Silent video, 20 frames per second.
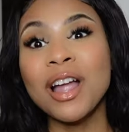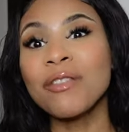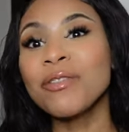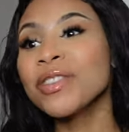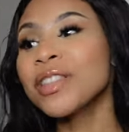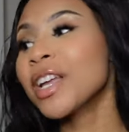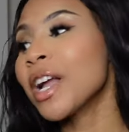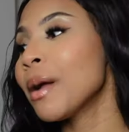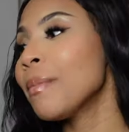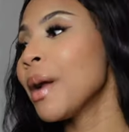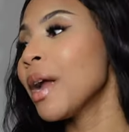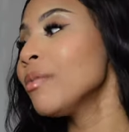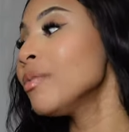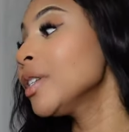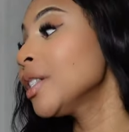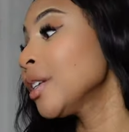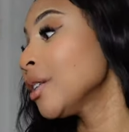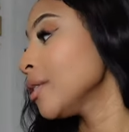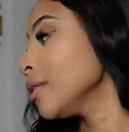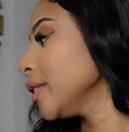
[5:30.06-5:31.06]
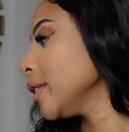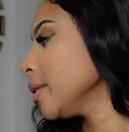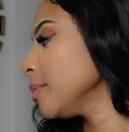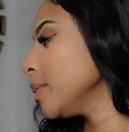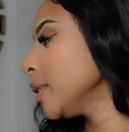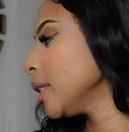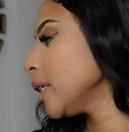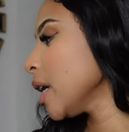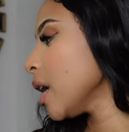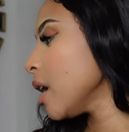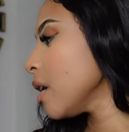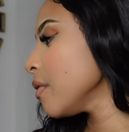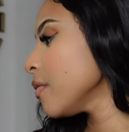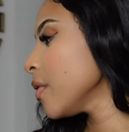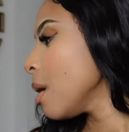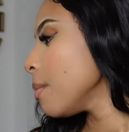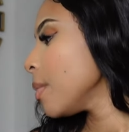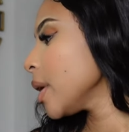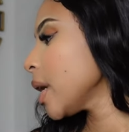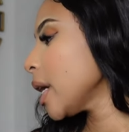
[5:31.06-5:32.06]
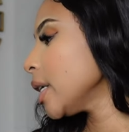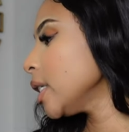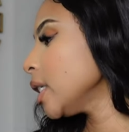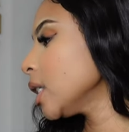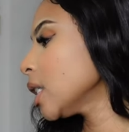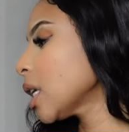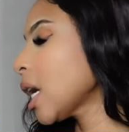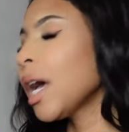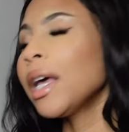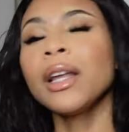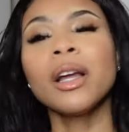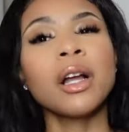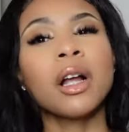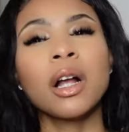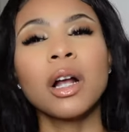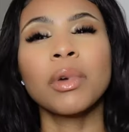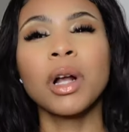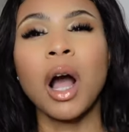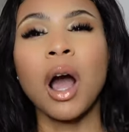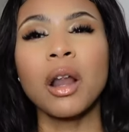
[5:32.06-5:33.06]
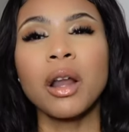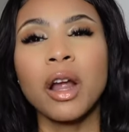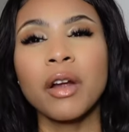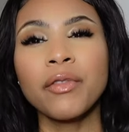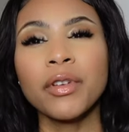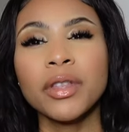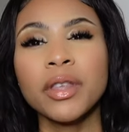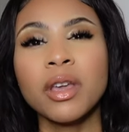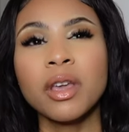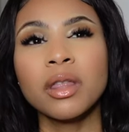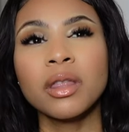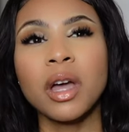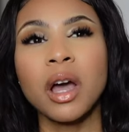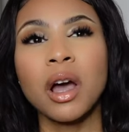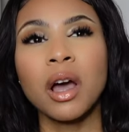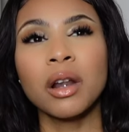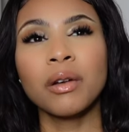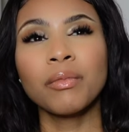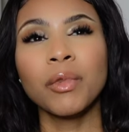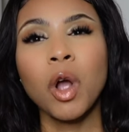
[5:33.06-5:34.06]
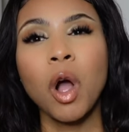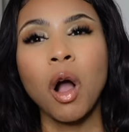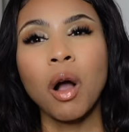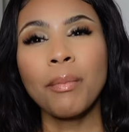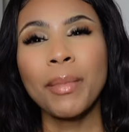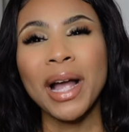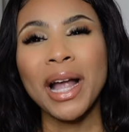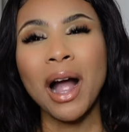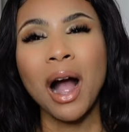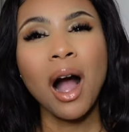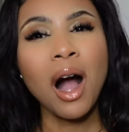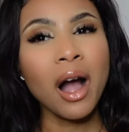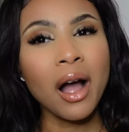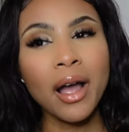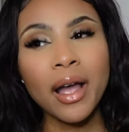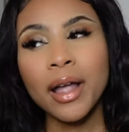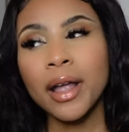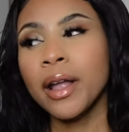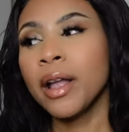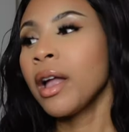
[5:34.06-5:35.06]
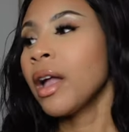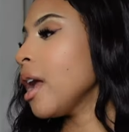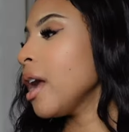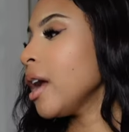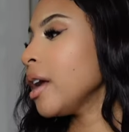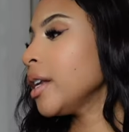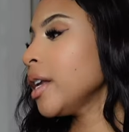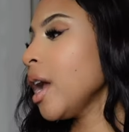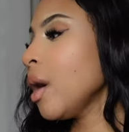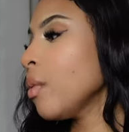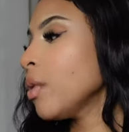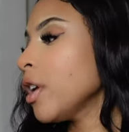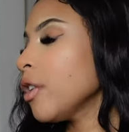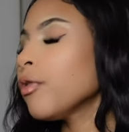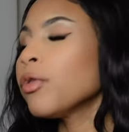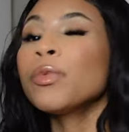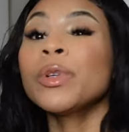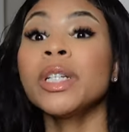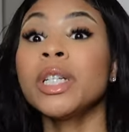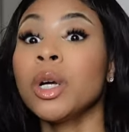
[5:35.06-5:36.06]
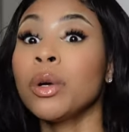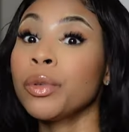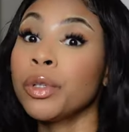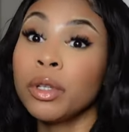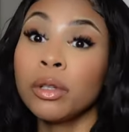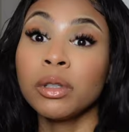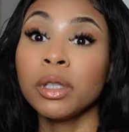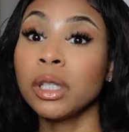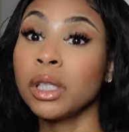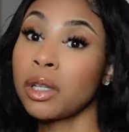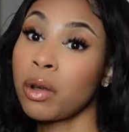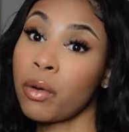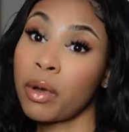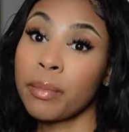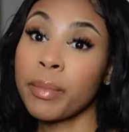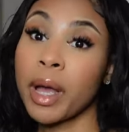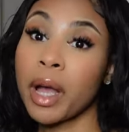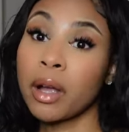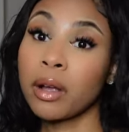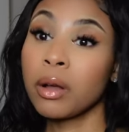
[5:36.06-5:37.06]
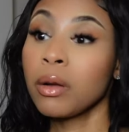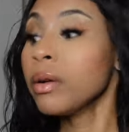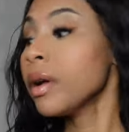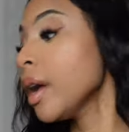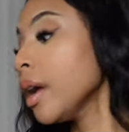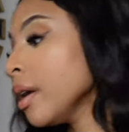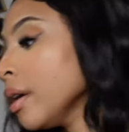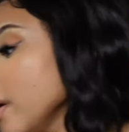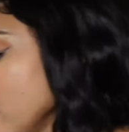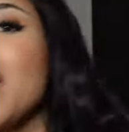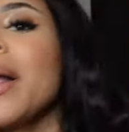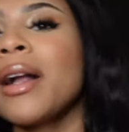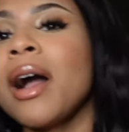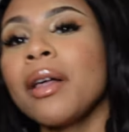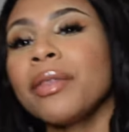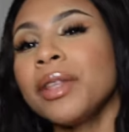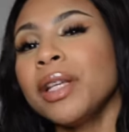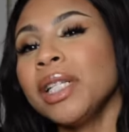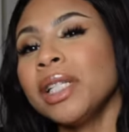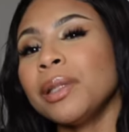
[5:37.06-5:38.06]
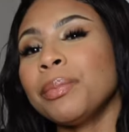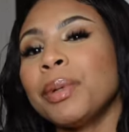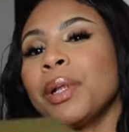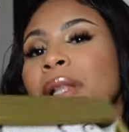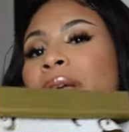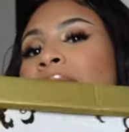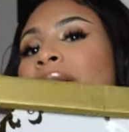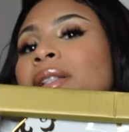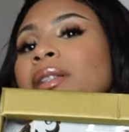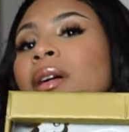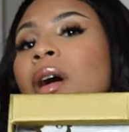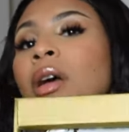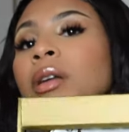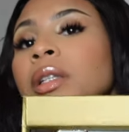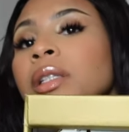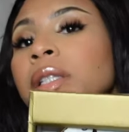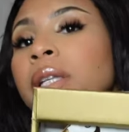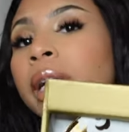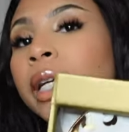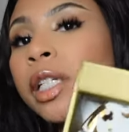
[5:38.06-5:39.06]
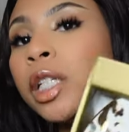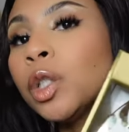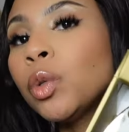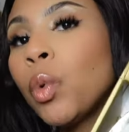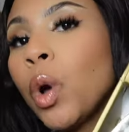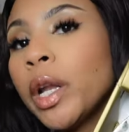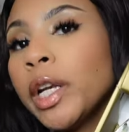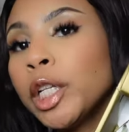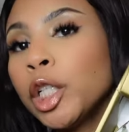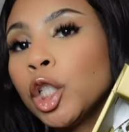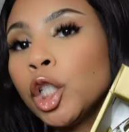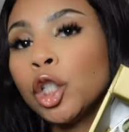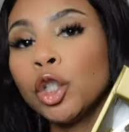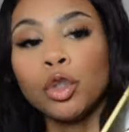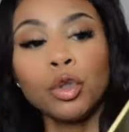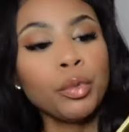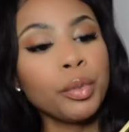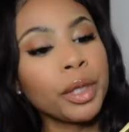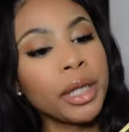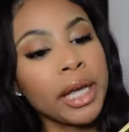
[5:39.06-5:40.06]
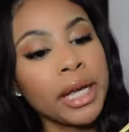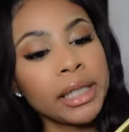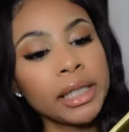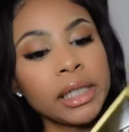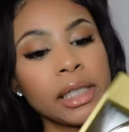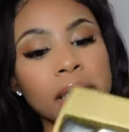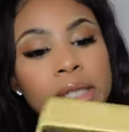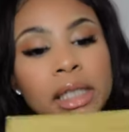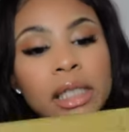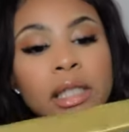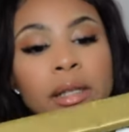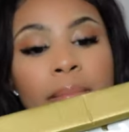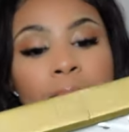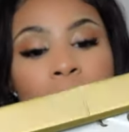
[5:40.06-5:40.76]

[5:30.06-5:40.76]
everything. I might return some stuff, but I just kind of got everything that caught my eye. And yeah, whatever we don't use is going back, okay? I got these plates. Honestly, I just wanted two plates. This is a